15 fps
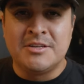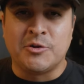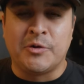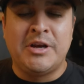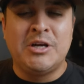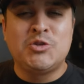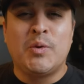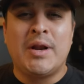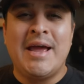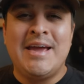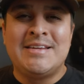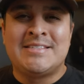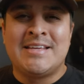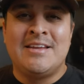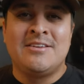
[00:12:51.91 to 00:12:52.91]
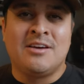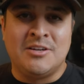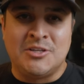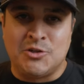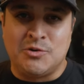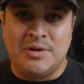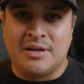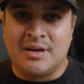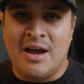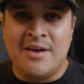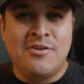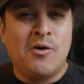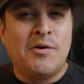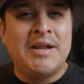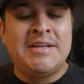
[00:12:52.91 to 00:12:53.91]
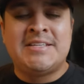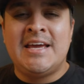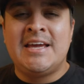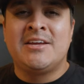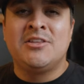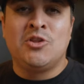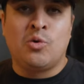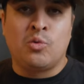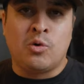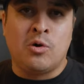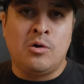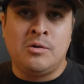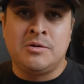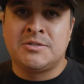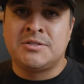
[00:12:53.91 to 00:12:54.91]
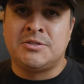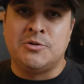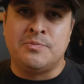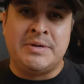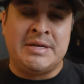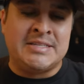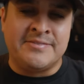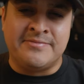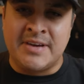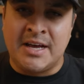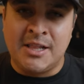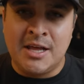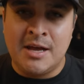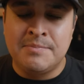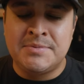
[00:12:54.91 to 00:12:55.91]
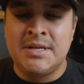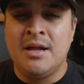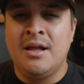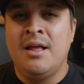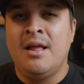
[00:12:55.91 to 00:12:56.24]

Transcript: So here's what I intend on doing. I've already taken the rolls to be developed,